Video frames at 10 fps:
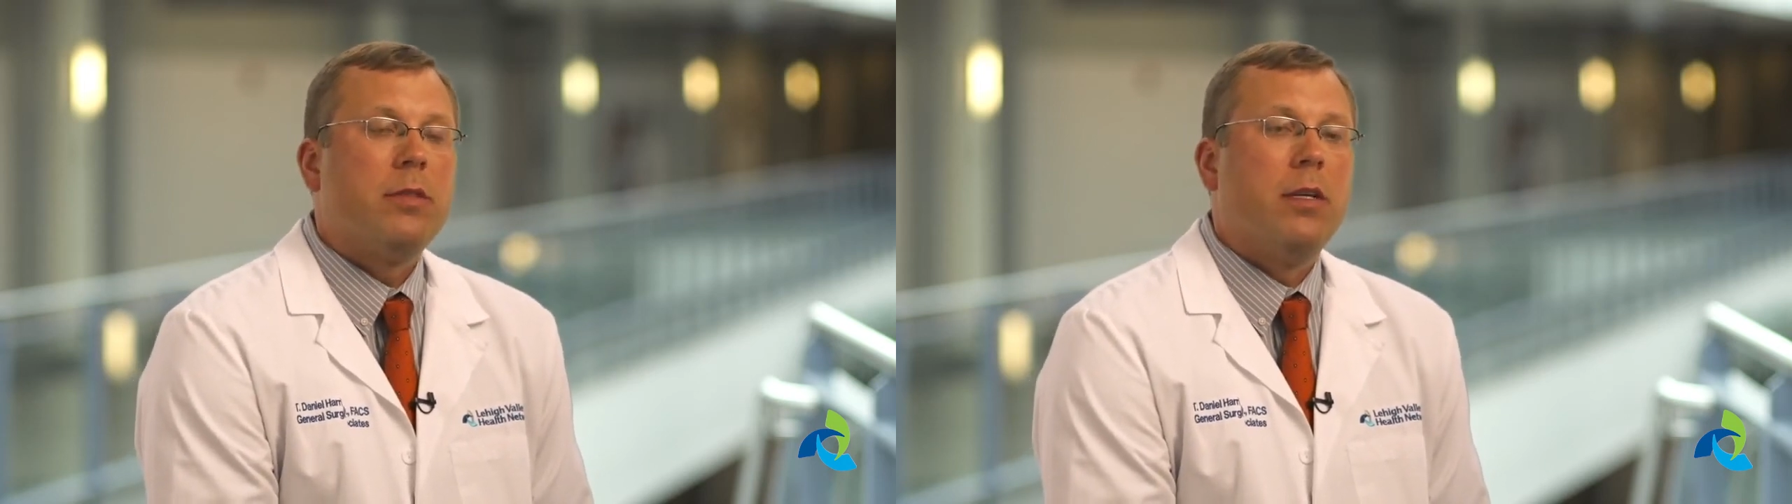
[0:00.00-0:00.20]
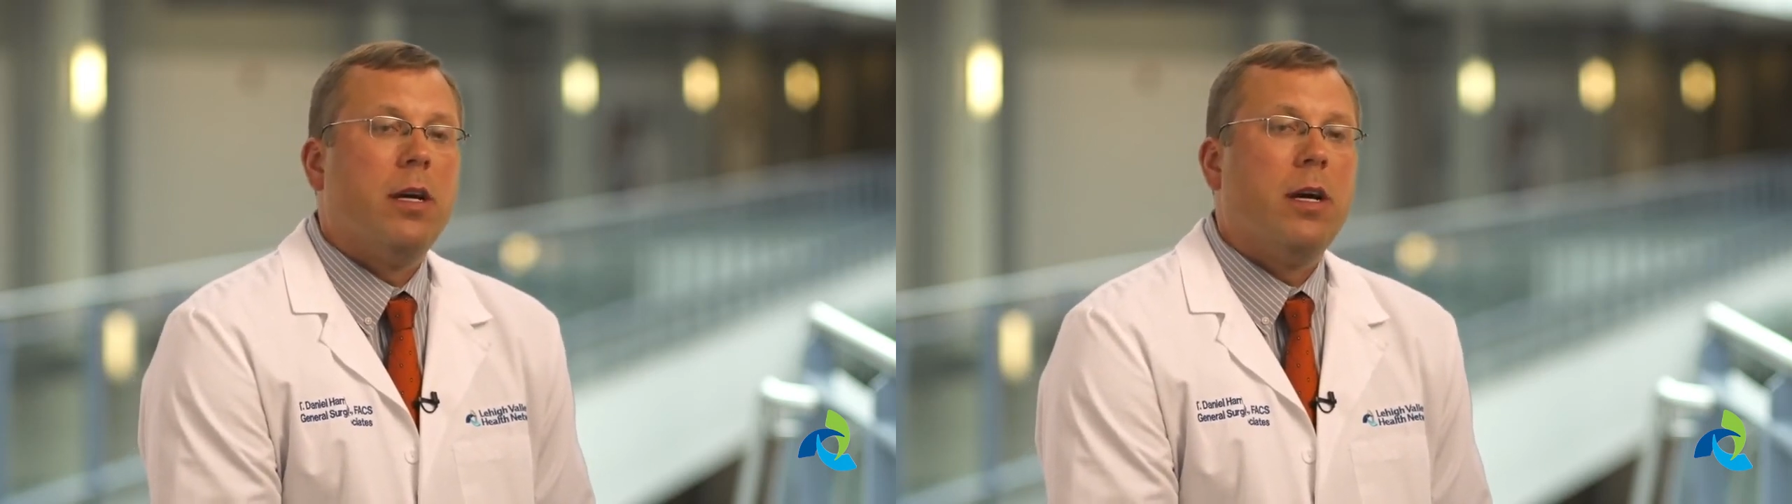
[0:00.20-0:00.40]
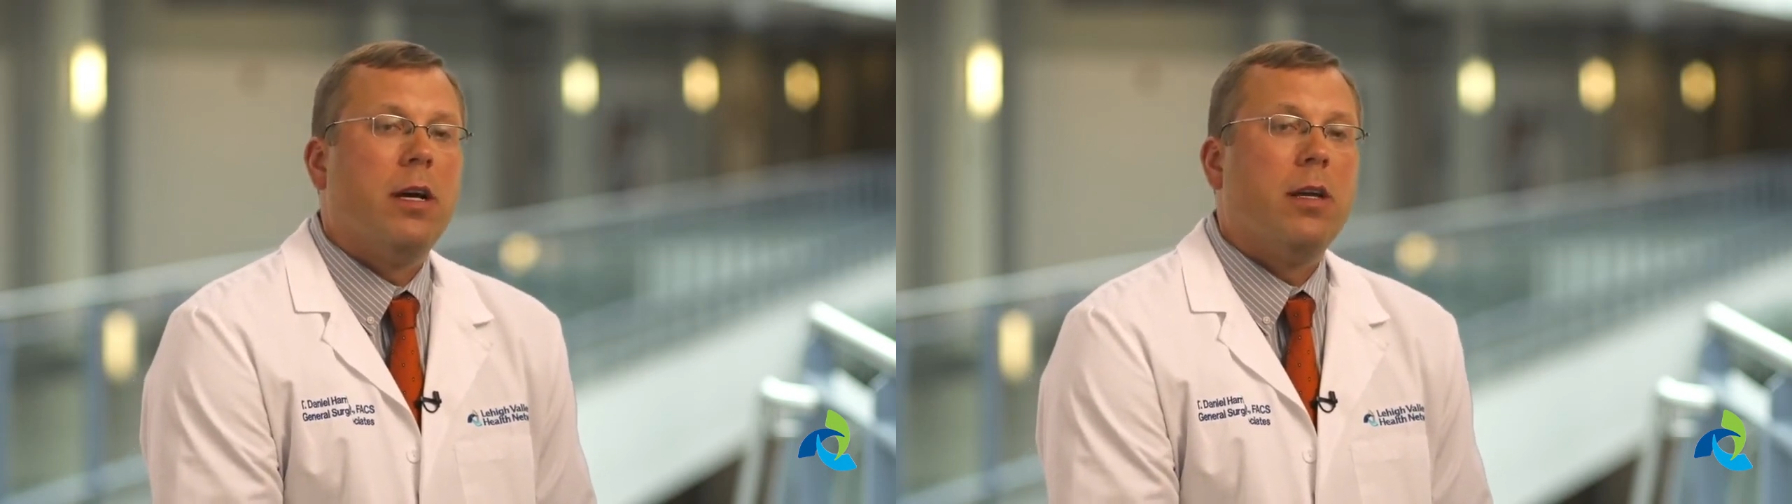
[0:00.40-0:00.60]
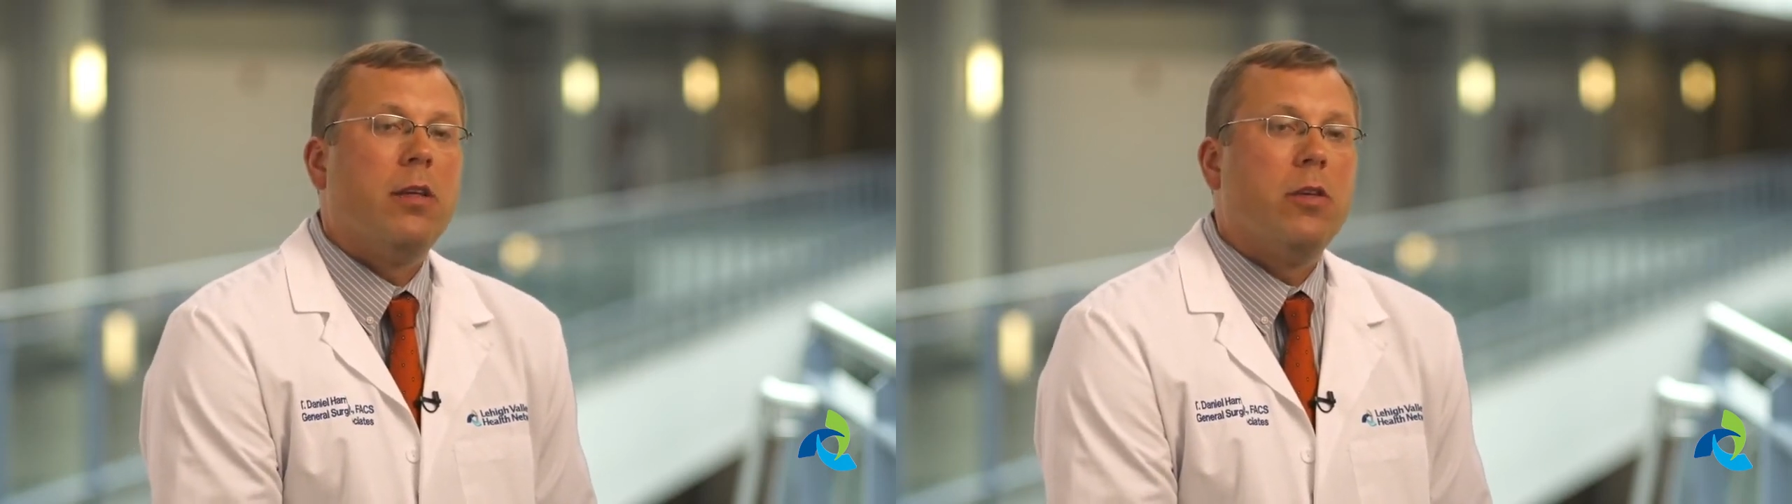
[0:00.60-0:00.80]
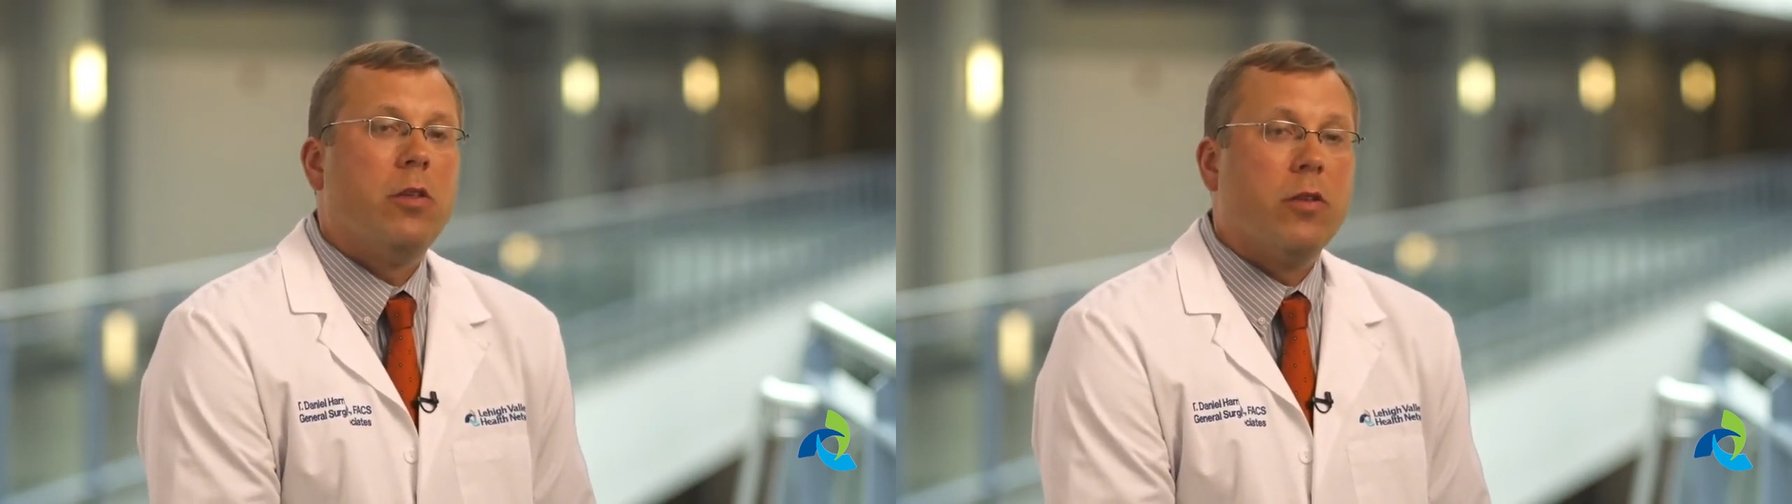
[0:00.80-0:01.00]

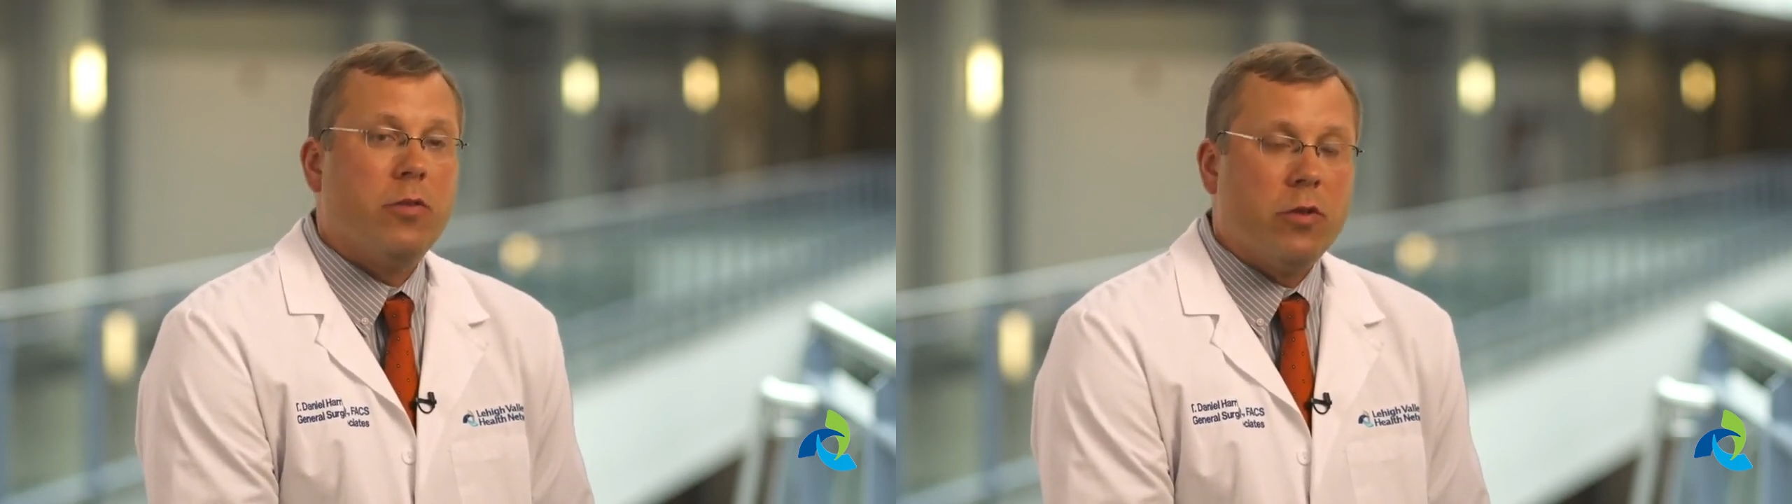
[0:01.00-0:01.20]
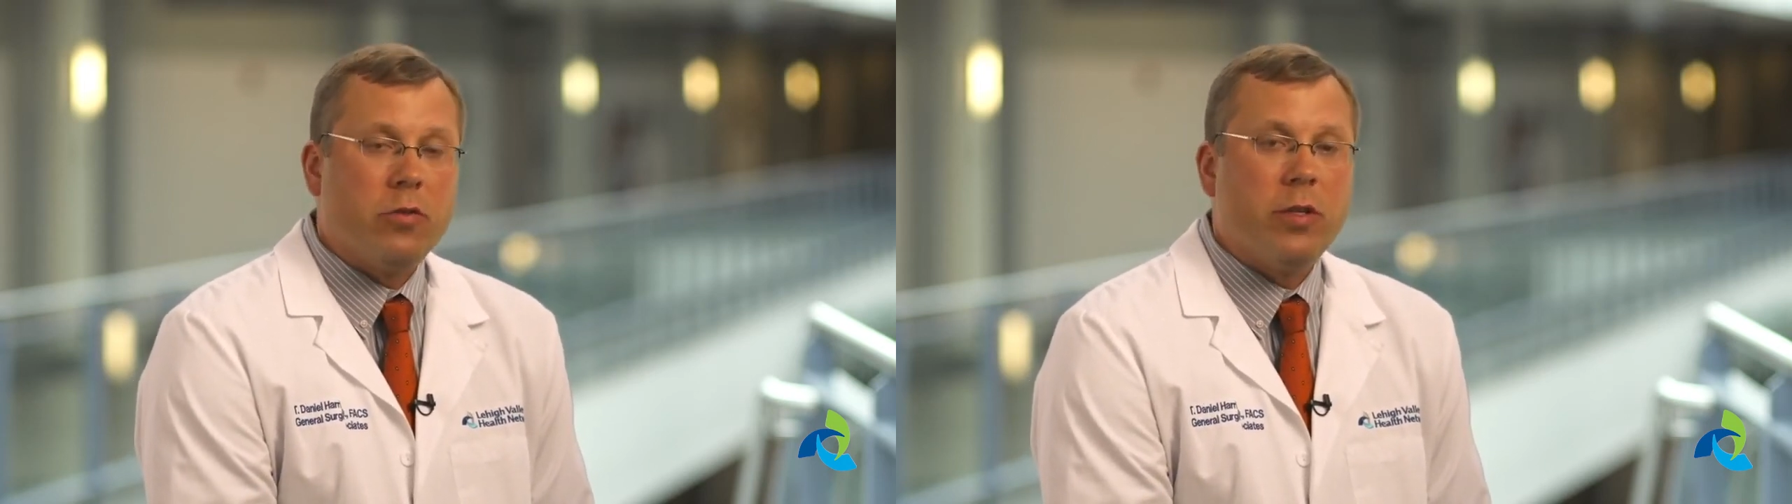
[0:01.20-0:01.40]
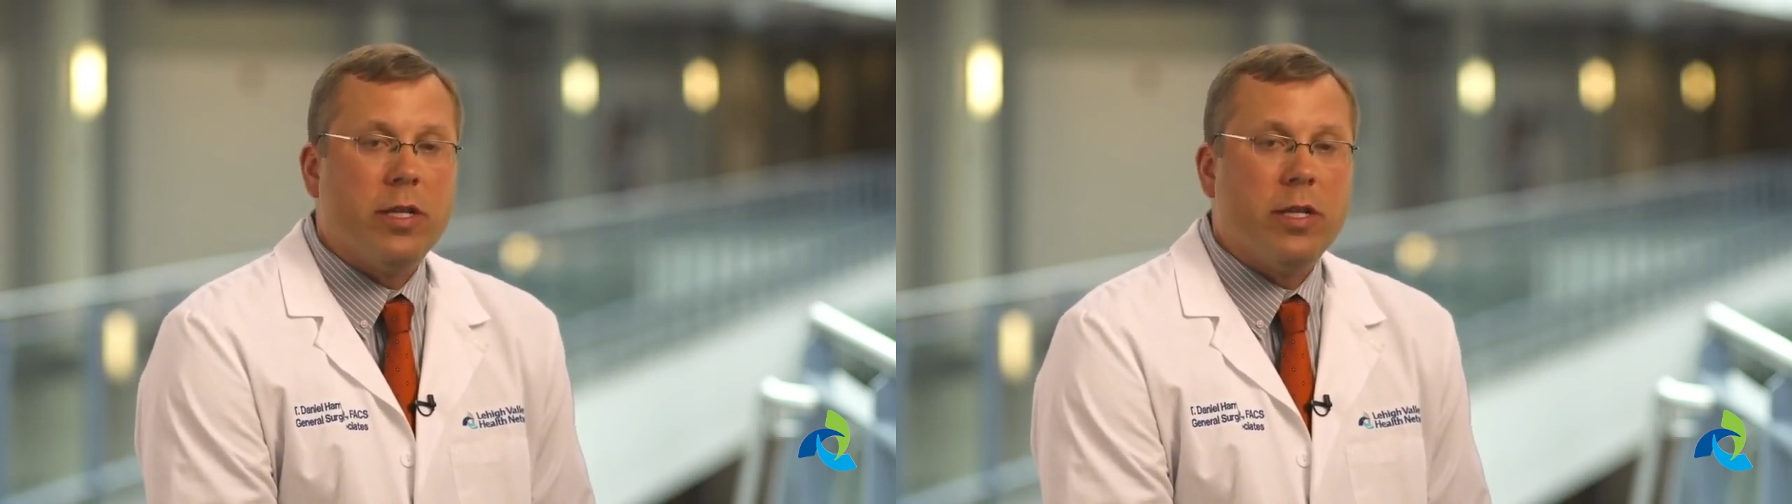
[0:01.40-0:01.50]
the surgery